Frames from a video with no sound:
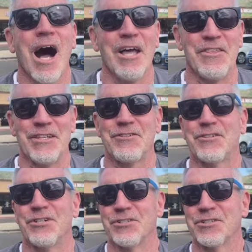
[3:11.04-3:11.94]
I think
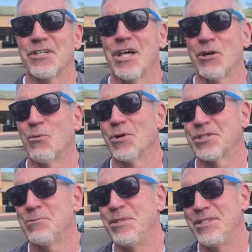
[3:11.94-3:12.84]
there's a lot of work
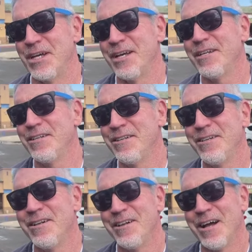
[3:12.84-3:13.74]
to be done.
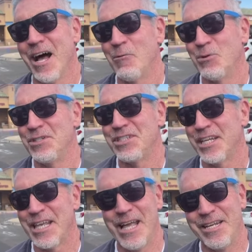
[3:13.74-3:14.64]
I wouldn't
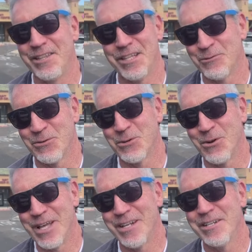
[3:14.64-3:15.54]
take anything for
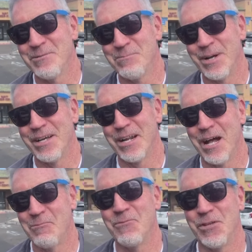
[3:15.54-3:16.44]
granted, but
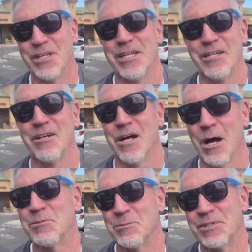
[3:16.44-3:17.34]
I'm feeling
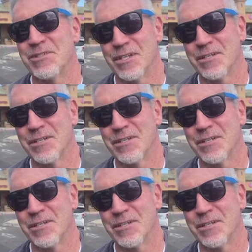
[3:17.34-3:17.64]
optimistic.